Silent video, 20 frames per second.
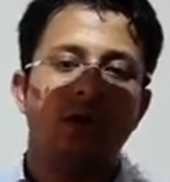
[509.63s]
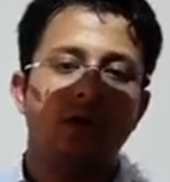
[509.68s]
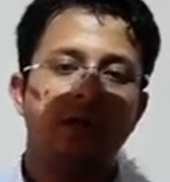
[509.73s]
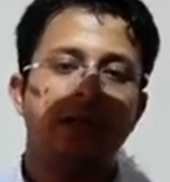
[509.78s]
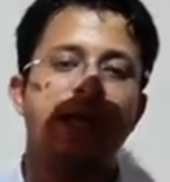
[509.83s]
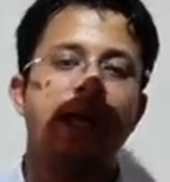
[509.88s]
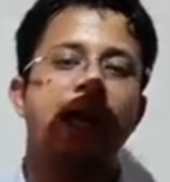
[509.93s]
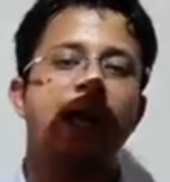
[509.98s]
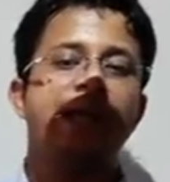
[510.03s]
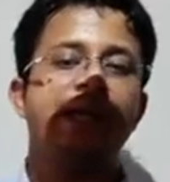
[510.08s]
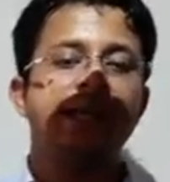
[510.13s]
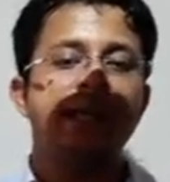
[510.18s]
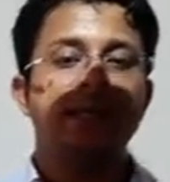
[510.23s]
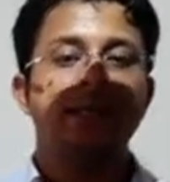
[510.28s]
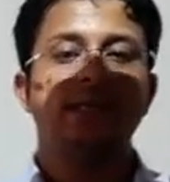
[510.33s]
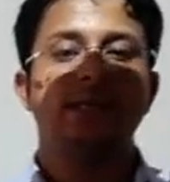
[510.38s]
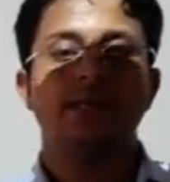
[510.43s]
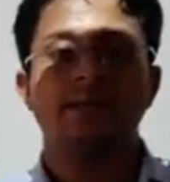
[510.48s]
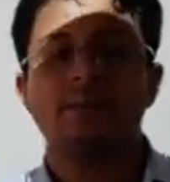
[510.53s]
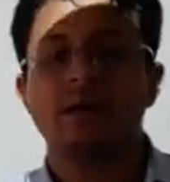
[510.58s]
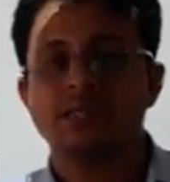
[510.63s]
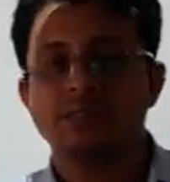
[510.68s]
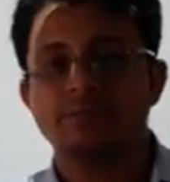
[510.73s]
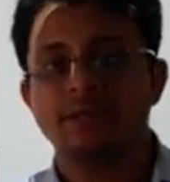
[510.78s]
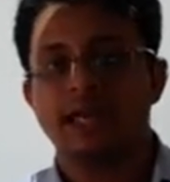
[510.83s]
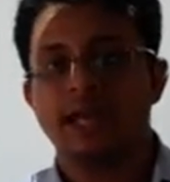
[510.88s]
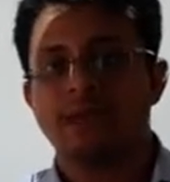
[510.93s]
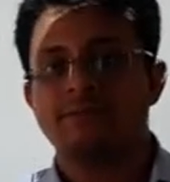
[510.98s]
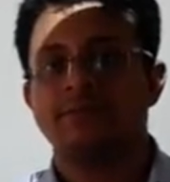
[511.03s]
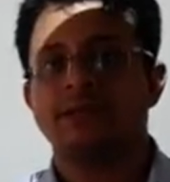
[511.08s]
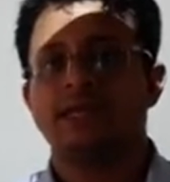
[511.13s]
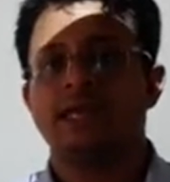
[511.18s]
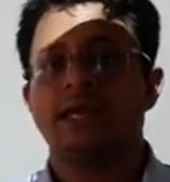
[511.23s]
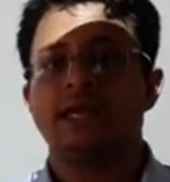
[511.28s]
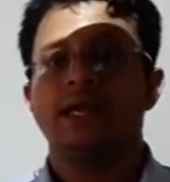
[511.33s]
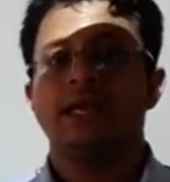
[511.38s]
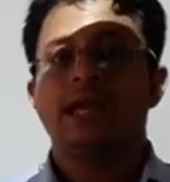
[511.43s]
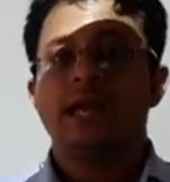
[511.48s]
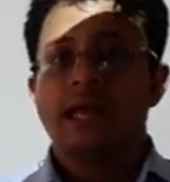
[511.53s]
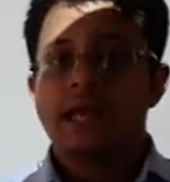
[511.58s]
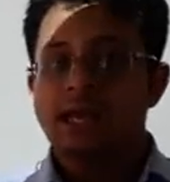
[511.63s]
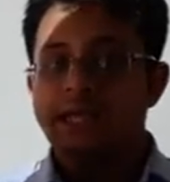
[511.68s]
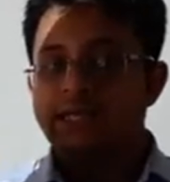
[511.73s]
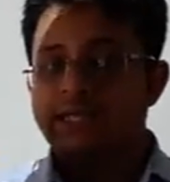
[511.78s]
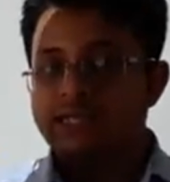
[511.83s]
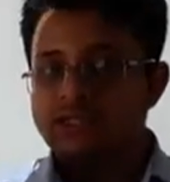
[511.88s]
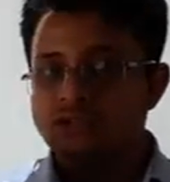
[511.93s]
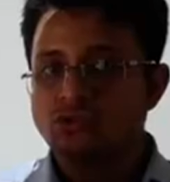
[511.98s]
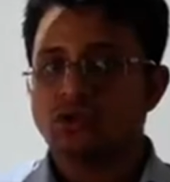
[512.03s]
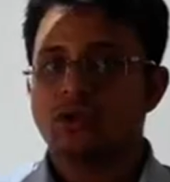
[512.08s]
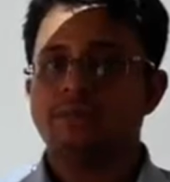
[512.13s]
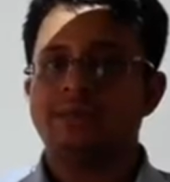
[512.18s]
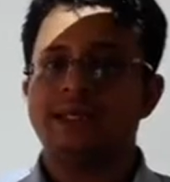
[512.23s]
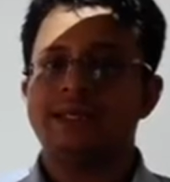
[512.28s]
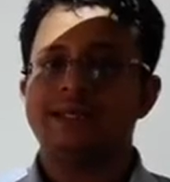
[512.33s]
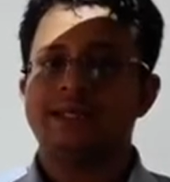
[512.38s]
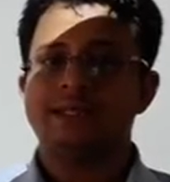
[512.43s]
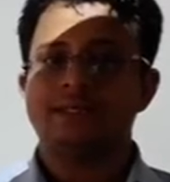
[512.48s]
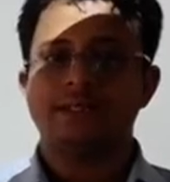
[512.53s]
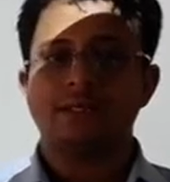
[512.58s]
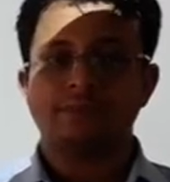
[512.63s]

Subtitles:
Okay, and then they must be having an insurable interest.